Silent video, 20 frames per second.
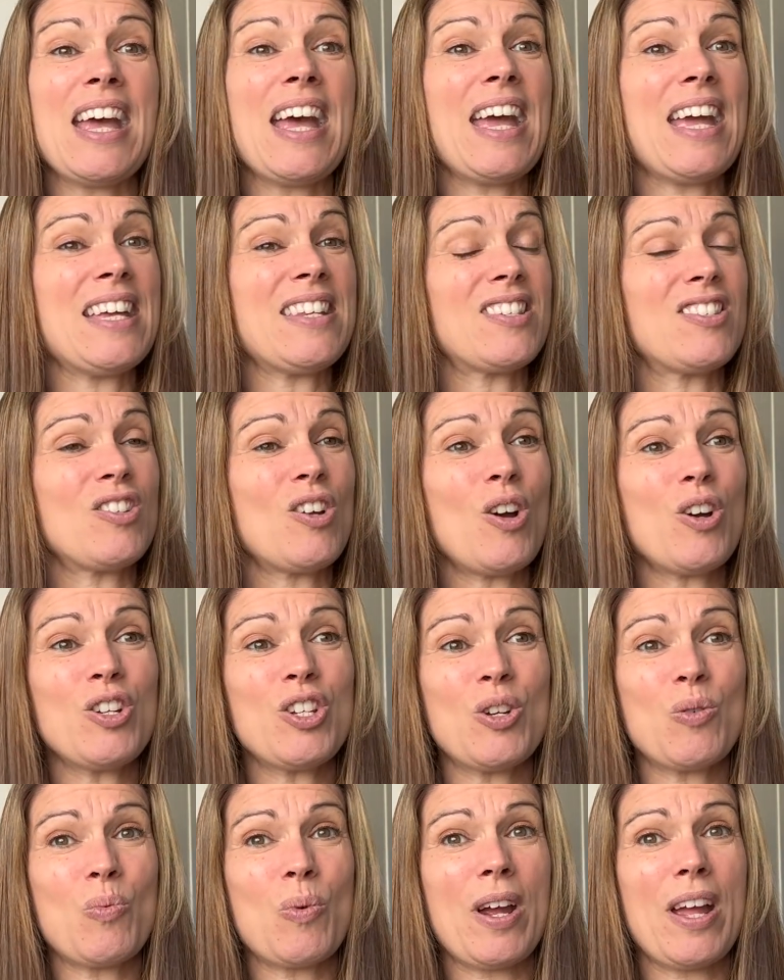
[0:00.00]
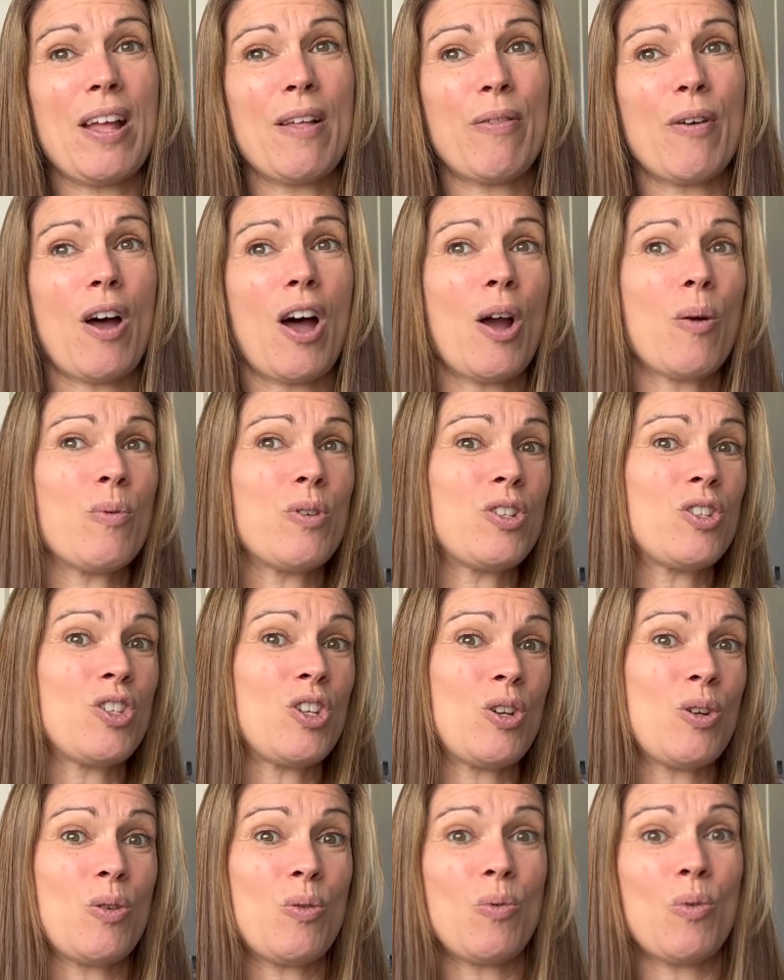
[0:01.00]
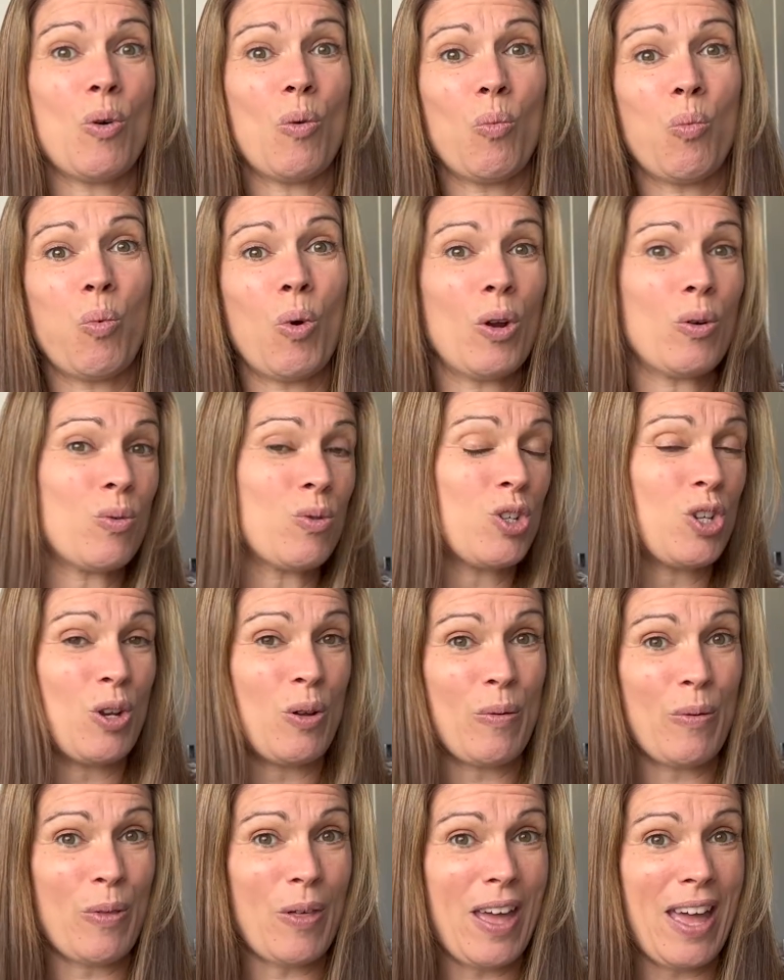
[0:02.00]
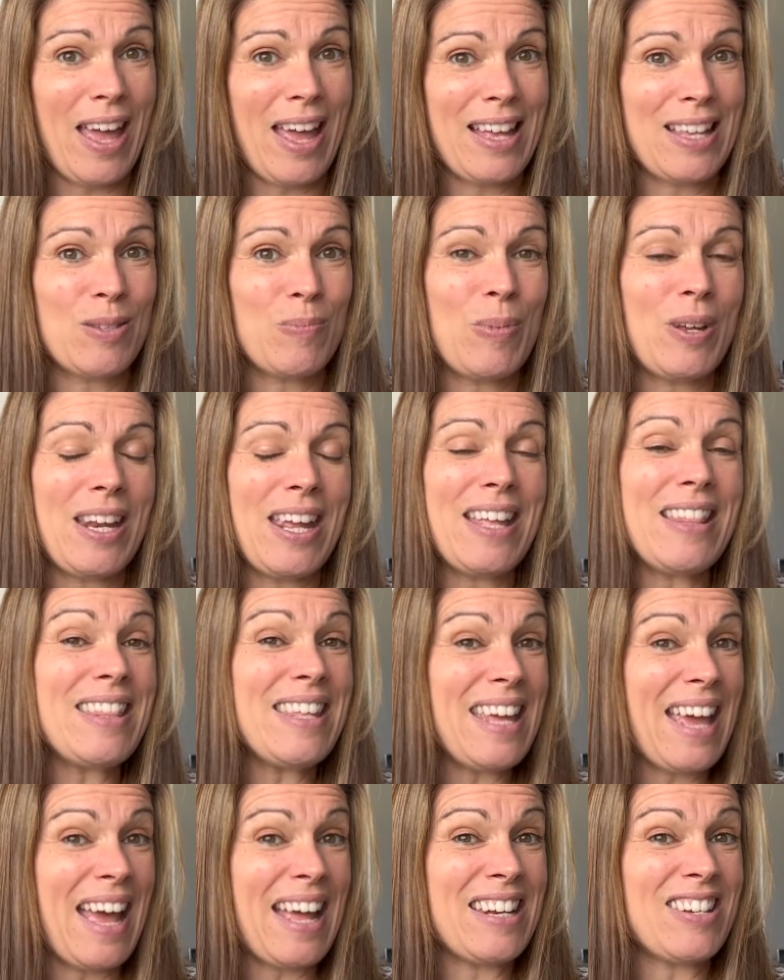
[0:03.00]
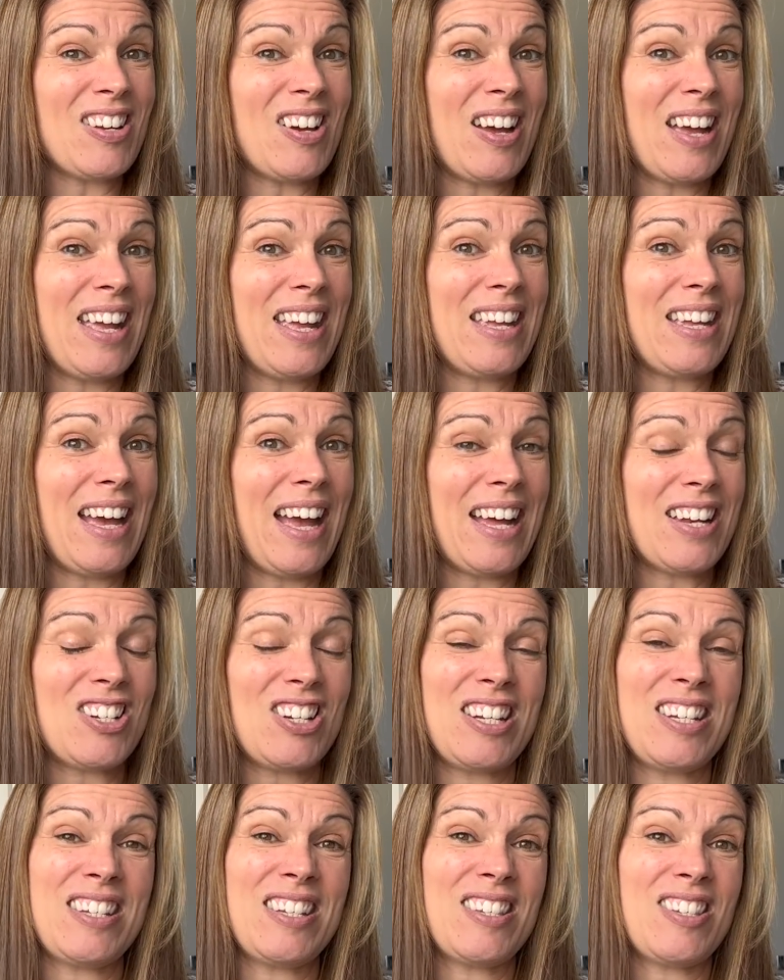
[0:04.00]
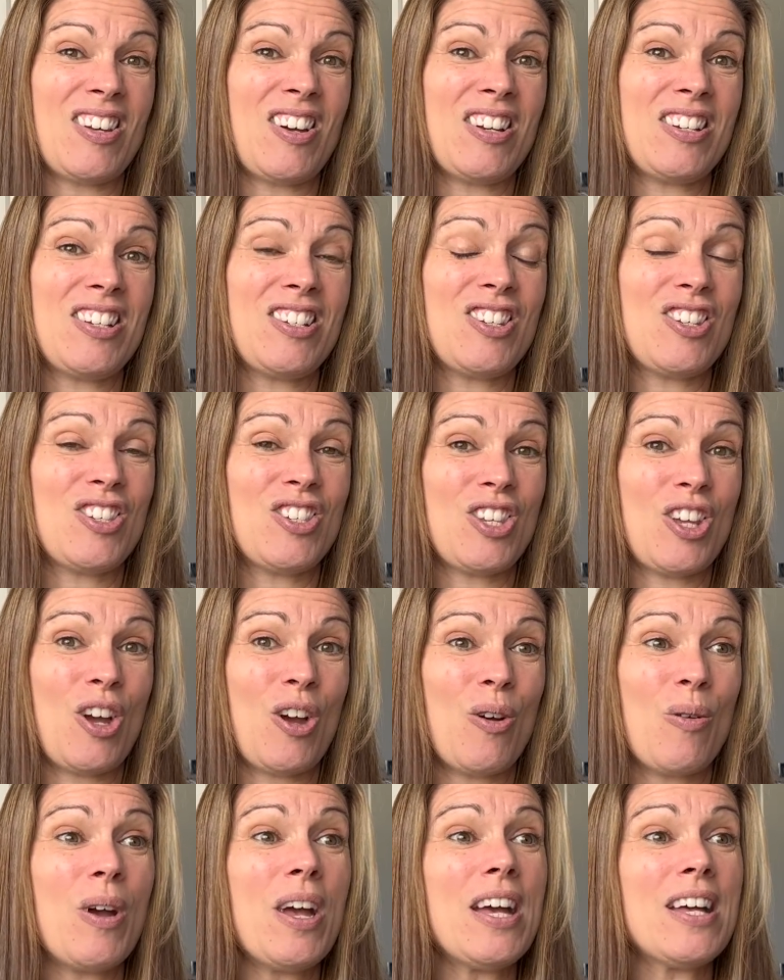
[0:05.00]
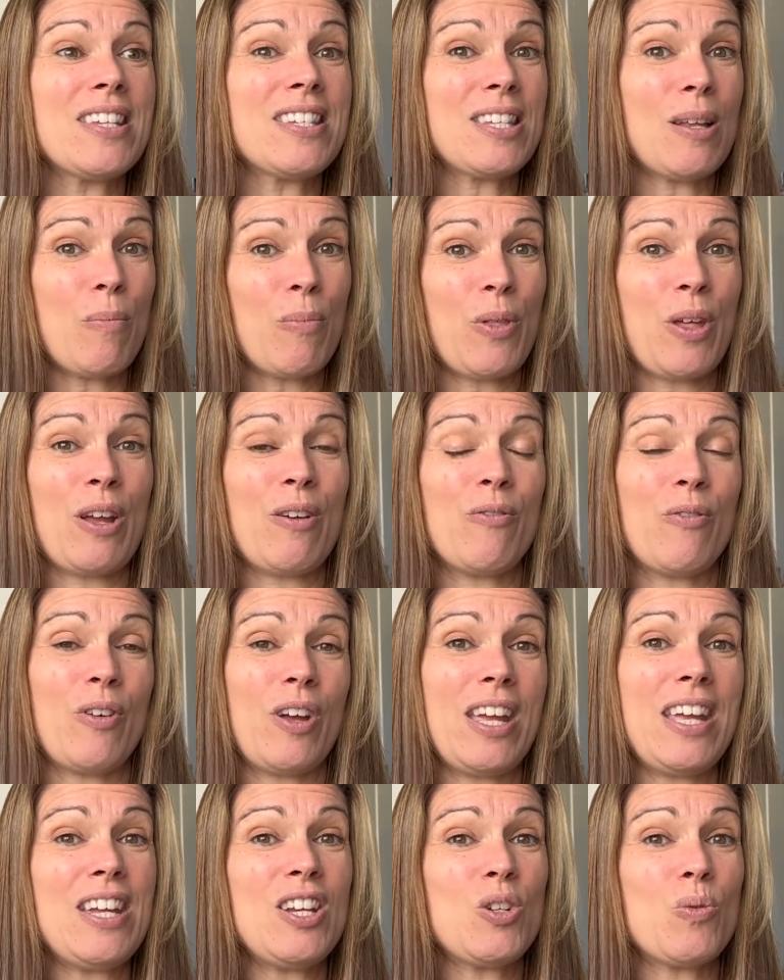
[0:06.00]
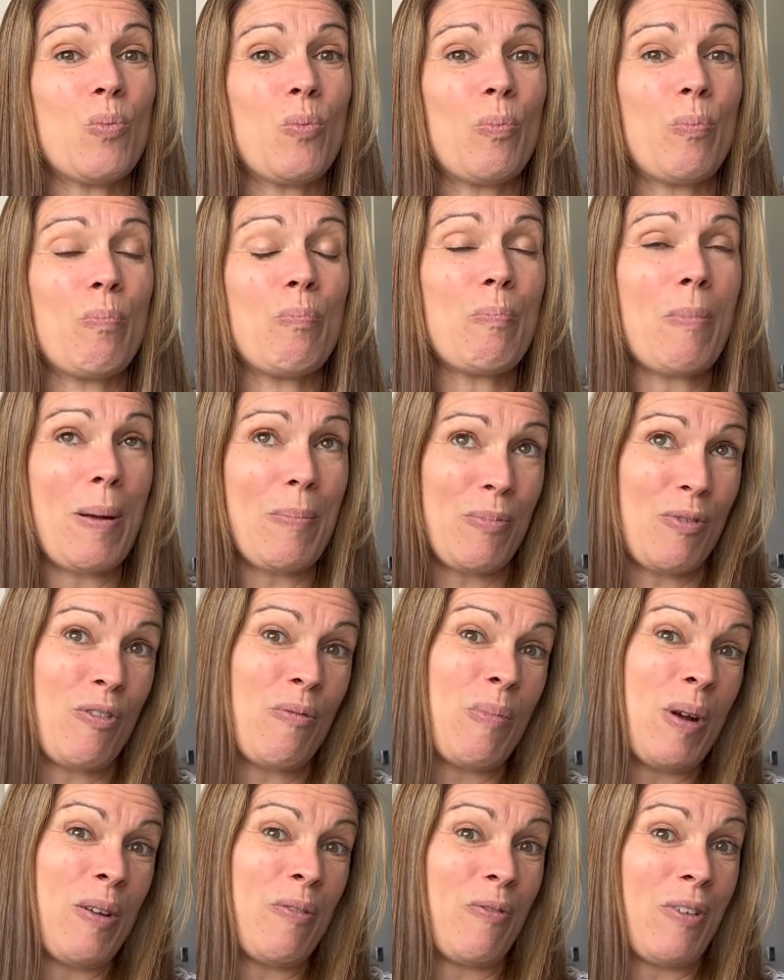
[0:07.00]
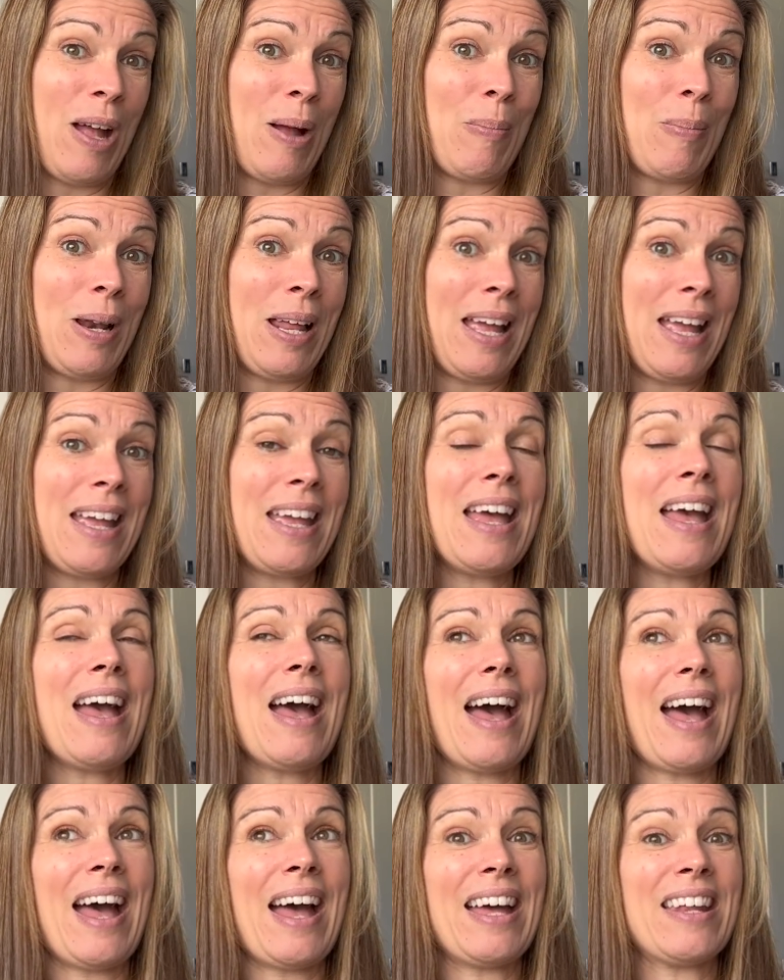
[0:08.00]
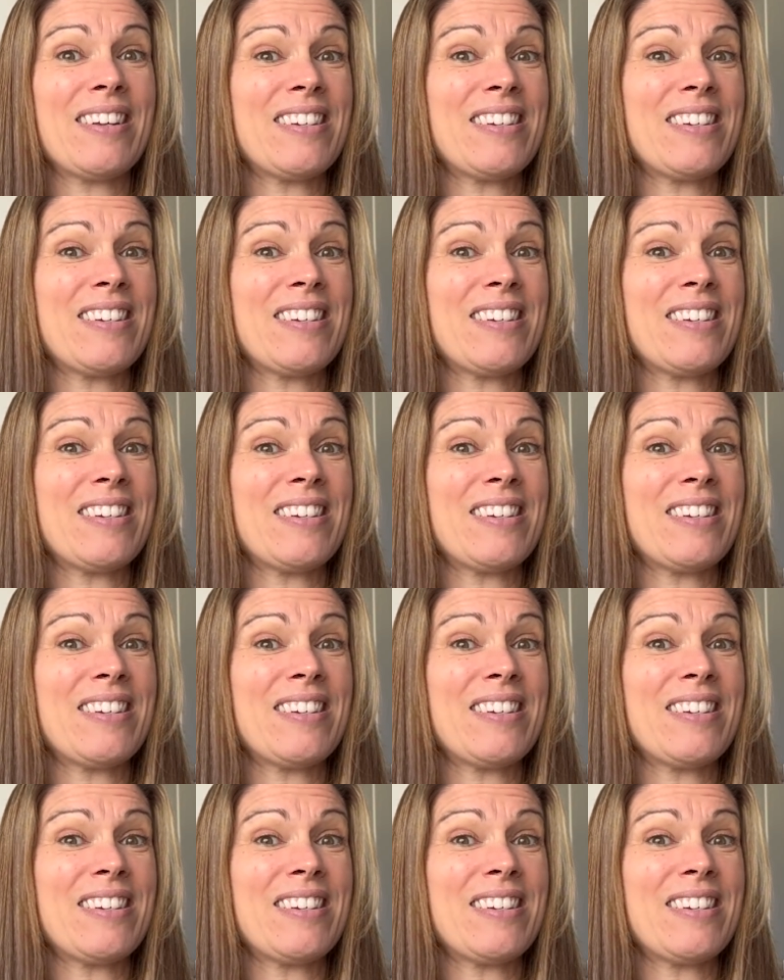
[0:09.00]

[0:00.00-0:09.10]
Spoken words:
It started with I would do one or two things, but in the end I actually decided to sew something for each member of my family, and